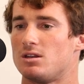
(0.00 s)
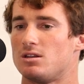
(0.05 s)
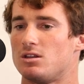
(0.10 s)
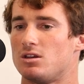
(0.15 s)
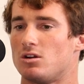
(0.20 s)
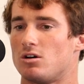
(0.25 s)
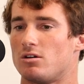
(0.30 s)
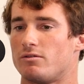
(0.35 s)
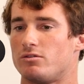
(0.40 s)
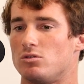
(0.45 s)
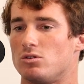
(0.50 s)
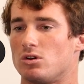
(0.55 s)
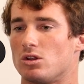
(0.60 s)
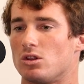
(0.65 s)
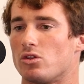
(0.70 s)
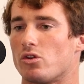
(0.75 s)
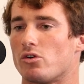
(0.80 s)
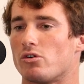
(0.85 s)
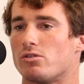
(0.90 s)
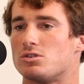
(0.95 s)
And, if you
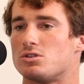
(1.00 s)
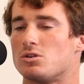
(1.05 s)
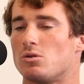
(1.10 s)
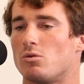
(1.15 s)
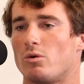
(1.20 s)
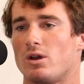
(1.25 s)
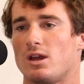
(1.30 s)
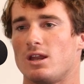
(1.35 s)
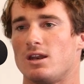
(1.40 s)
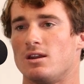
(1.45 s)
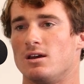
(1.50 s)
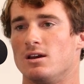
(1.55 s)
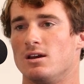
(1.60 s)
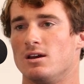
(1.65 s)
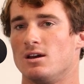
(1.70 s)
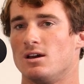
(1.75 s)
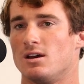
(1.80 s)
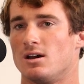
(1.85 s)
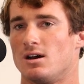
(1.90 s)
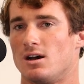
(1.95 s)
can learn to win
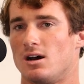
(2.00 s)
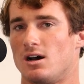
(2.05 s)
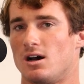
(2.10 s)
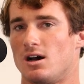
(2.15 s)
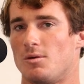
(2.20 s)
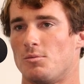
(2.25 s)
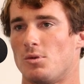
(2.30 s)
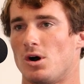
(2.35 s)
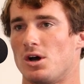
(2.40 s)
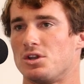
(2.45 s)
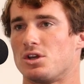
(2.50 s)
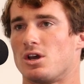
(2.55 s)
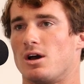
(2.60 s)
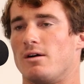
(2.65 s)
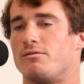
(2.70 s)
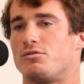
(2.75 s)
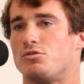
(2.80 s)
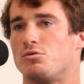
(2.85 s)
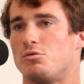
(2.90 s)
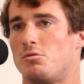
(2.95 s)

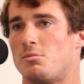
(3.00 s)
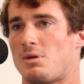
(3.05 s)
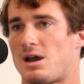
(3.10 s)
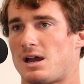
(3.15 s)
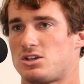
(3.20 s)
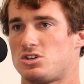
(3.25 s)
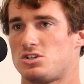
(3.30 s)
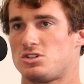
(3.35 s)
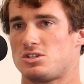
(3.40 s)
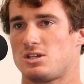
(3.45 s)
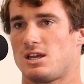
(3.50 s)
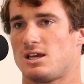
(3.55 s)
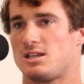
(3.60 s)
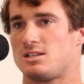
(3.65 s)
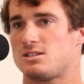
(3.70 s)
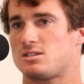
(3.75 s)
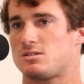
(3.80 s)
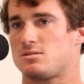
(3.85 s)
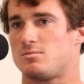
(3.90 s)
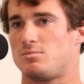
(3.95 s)
uncomfortable matches
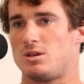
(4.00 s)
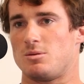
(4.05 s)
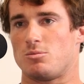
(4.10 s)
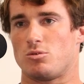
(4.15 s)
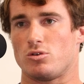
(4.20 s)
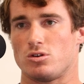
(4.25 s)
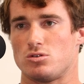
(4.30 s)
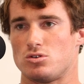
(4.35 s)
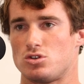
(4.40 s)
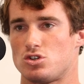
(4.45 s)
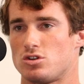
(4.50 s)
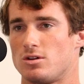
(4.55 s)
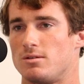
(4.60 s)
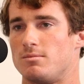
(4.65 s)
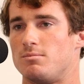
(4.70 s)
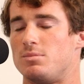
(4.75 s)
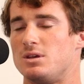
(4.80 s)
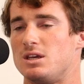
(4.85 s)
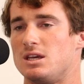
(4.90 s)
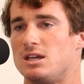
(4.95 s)
against people you
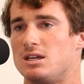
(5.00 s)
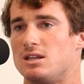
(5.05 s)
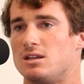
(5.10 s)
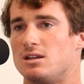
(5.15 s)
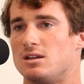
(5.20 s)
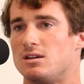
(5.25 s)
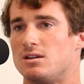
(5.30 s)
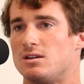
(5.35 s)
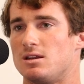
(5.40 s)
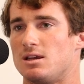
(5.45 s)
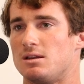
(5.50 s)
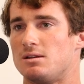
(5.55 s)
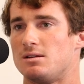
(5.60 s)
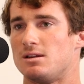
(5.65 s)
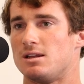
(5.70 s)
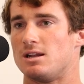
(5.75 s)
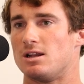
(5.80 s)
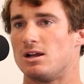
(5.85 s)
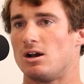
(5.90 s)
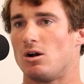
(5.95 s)
should beat
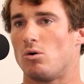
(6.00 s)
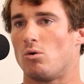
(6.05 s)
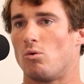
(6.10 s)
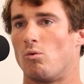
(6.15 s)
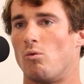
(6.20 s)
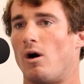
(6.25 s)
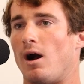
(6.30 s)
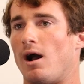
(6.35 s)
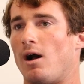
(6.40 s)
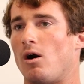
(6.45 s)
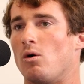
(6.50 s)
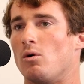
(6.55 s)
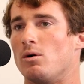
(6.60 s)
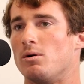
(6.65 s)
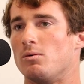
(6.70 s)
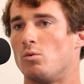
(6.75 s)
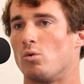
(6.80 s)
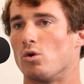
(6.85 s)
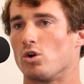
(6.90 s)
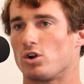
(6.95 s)
and
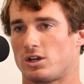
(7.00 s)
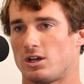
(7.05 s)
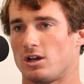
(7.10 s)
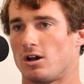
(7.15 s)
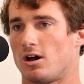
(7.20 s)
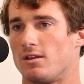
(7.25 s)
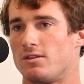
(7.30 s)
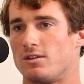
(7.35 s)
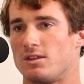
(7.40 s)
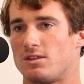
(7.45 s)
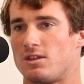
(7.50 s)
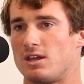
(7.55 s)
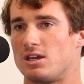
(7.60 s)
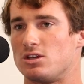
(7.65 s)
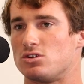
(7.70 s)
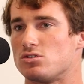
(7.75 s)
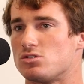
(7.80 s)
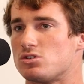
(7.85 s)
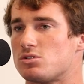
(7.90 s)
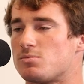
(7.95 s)
while working on
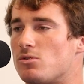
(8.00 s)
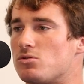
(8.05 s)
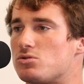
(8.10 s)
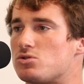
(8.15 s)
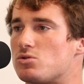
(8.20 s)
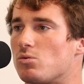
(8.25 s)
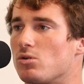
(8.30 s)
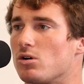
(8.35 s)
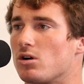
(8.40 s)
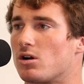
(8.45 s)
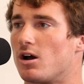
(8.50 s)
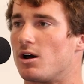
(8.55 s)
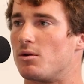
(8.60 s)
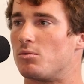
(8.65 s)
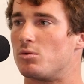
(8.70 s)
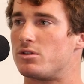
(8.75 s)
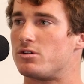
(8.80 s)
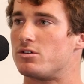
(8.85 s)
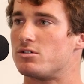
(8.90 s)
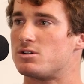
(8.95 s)
things you're supposed to work
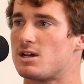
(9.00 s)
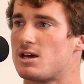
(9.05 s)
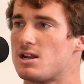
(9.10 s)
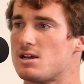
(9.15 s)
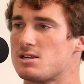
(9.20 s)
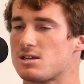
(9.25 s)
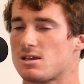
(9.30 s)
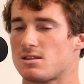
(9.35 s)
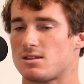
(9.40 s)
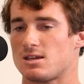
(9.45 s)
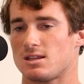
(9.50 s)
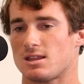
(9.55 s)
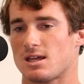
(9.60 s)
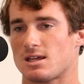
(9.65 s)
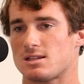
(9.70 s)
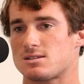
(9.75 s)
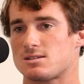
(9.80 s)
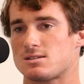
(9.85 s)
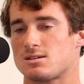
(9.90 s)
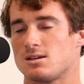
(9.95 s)
on with your tennis, I think
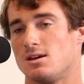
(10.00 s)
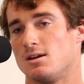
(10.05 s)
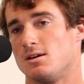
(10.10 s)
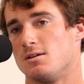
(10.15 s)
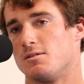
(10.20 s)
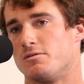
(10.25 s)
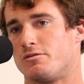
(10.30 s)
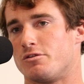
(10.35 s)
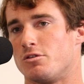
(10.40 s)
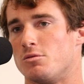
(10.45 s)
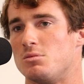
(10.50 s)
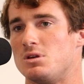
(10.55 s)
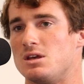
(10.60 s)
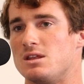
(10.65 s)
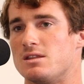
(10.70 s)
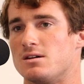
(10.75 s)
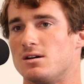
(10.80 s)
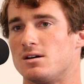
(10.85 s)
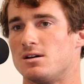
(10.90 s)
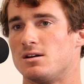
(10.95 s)
that's, for
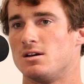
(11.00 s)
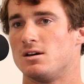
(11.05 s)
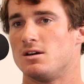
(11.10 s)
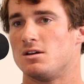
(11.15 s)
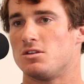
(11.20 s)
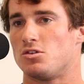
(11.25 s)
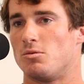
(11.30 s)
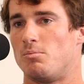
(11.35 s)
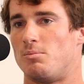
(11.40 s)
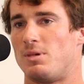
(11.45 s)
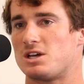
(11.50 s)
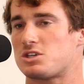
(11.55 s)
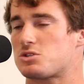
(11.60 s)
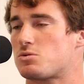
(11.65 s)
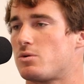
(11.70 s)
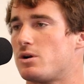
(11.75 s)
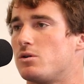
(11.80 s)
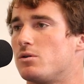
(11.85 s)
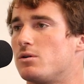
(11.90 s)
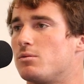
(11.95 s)
me, the
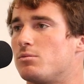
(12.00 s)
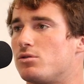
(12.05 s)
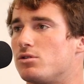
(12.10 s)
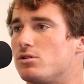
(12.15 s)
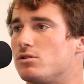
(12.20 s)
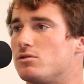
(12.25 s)
best way to